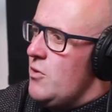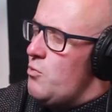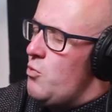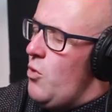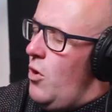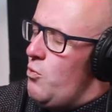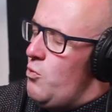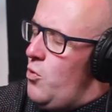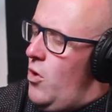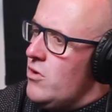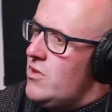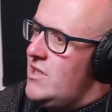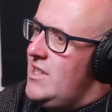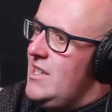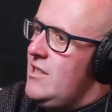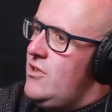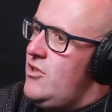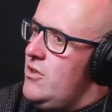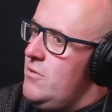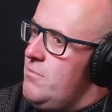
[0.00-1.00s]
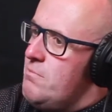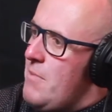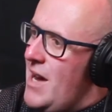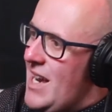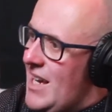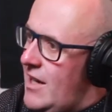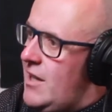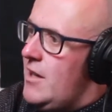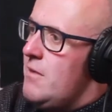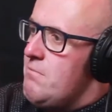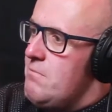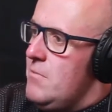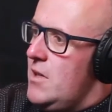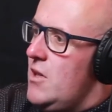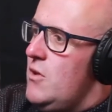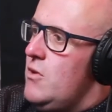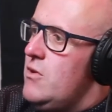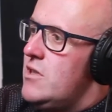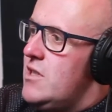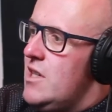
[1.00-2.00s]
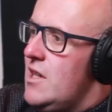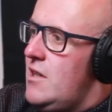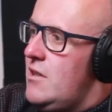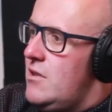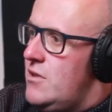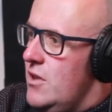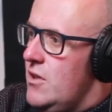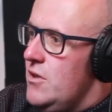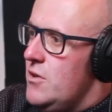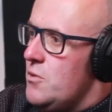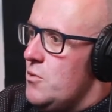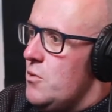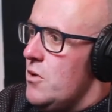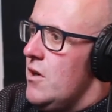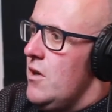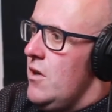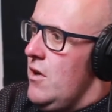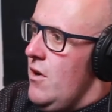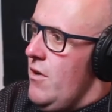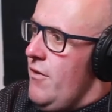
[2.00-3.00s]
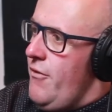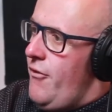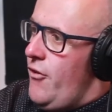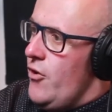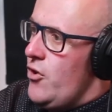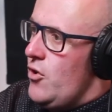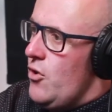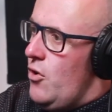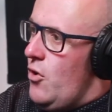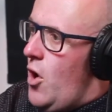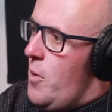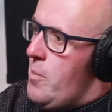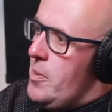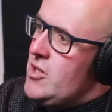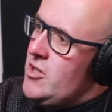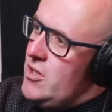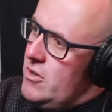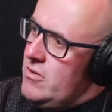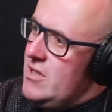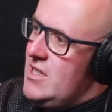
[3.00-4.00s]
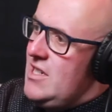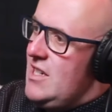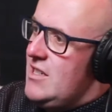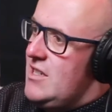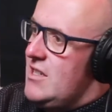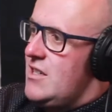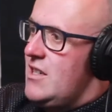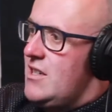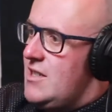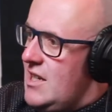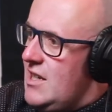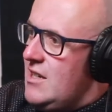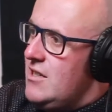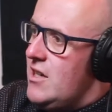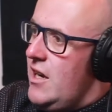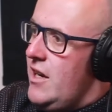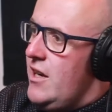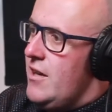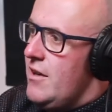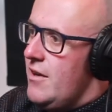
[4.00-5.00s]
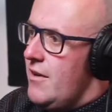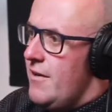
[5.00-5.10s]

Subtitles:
What did you making music do for your opportunities as a DJ?